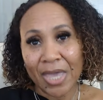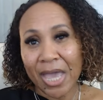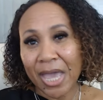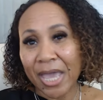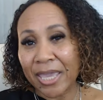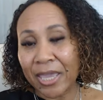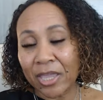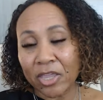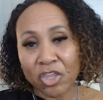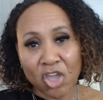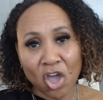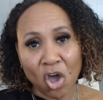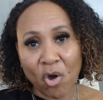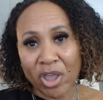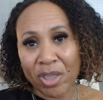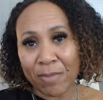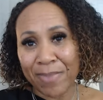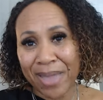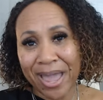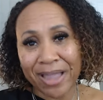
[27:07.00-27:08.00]
Again,
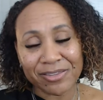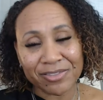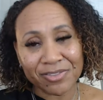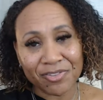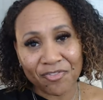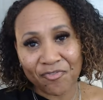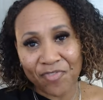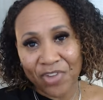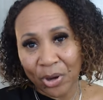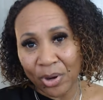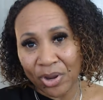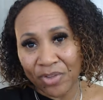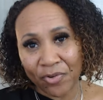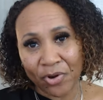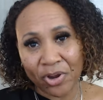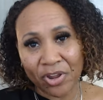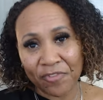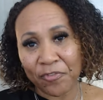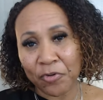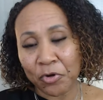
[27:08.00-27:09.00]
going back to the very,
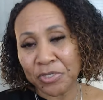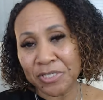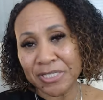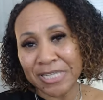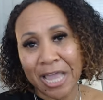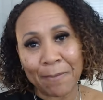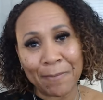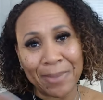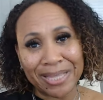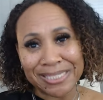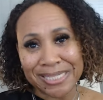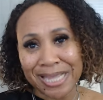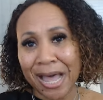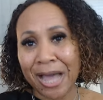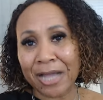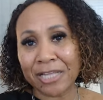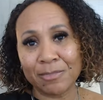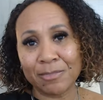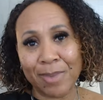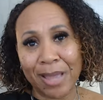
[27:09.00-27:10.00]
very first step I
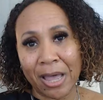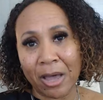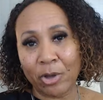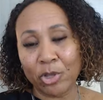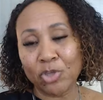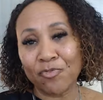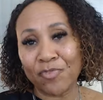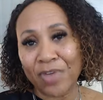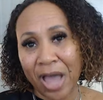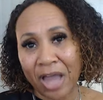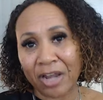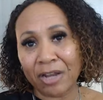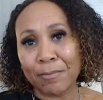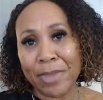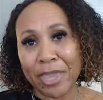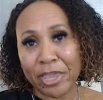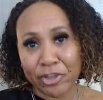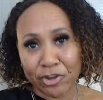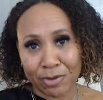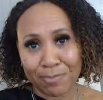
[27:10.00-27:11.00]
talked about, you've got to
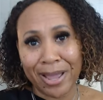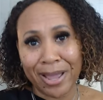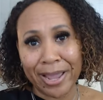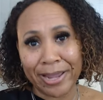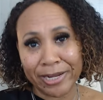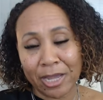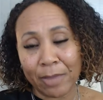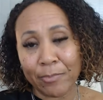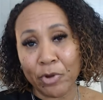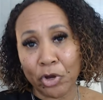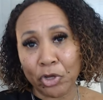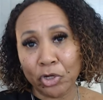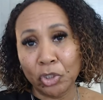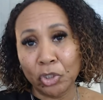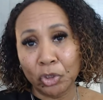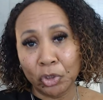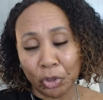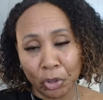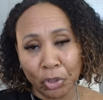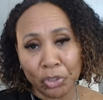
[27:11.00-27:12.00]
make your mind up. You're going
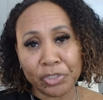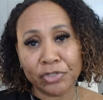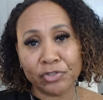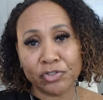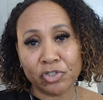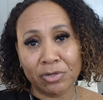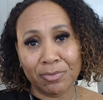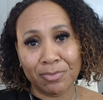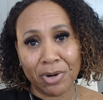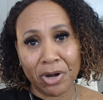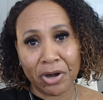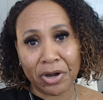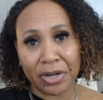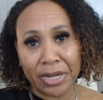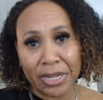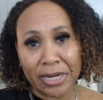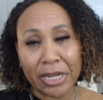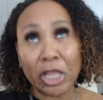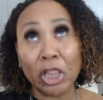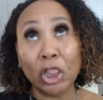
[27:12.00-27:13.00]
to learn digital
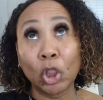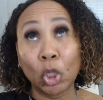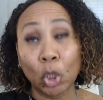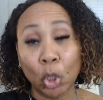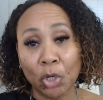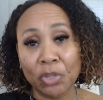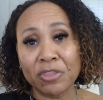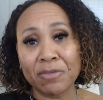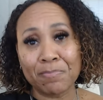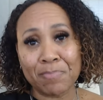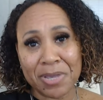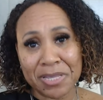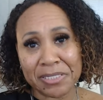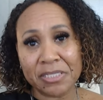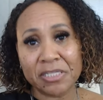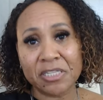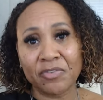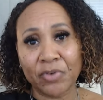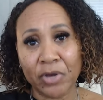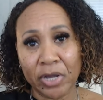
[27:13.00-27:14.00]
marketing and learn the
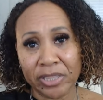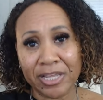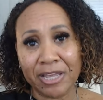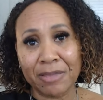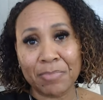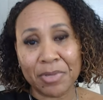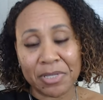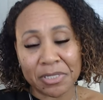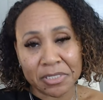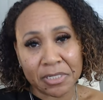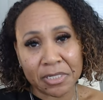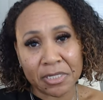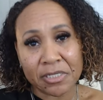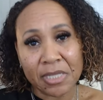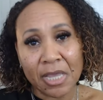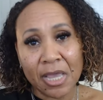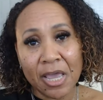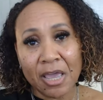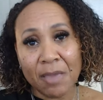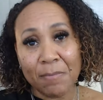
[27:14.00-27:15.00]
business of online business.
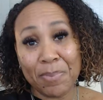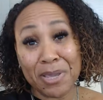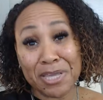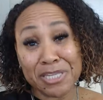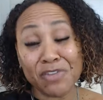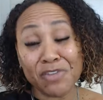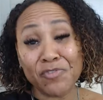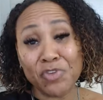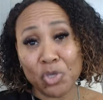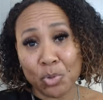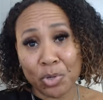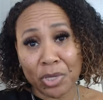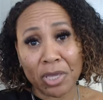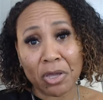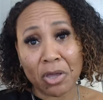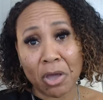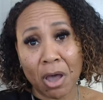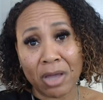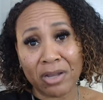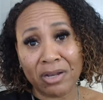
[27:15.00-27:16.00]
Because if you
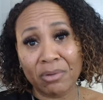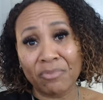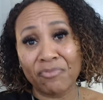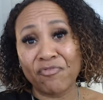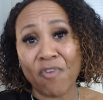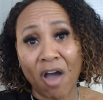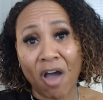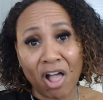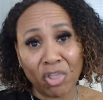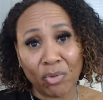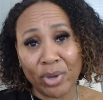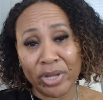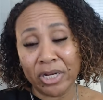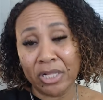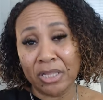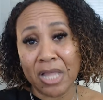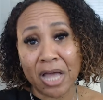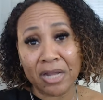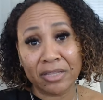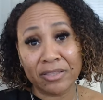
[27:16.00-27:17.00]
get caught up following a
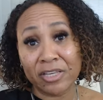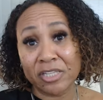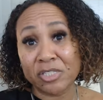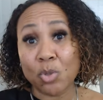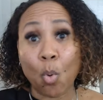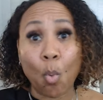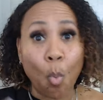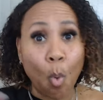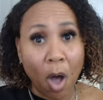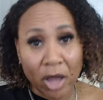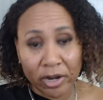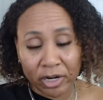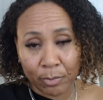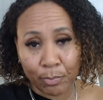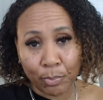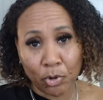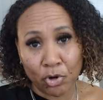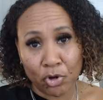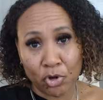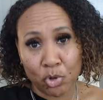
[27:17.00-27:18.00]
lot of these
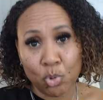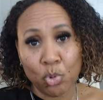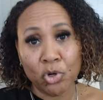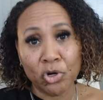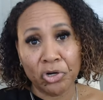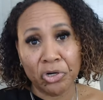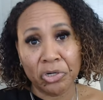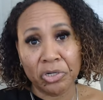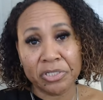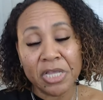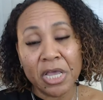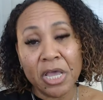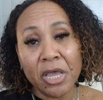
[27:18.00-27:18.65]
wannapreneurs,